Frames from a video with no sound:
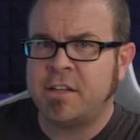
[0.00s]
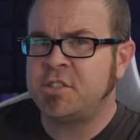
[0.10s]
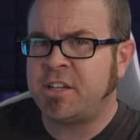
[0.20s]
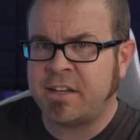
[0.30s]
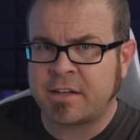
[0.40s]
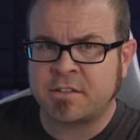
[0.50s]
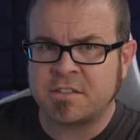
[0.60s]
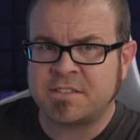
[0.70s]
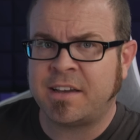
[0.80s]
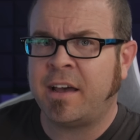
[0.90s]
edge
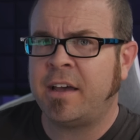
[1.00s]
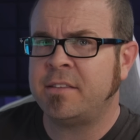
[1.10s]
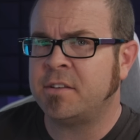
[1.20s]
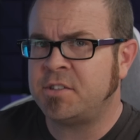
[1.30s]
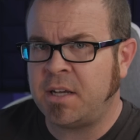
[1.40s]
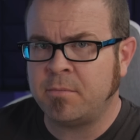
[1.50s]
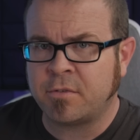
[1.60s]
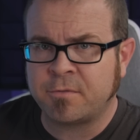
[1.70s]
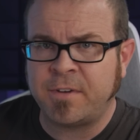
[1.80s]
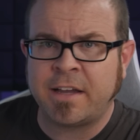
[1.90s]
connectors to hide the
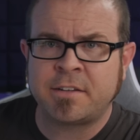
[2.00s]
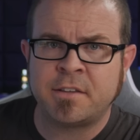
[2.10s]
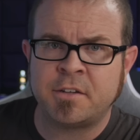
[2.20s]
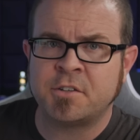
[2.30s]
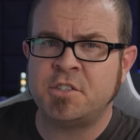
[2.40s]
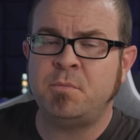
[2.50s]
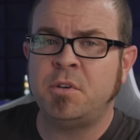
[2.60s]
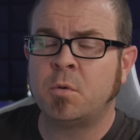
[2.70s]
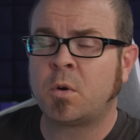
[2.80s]
shameful fact that your G P U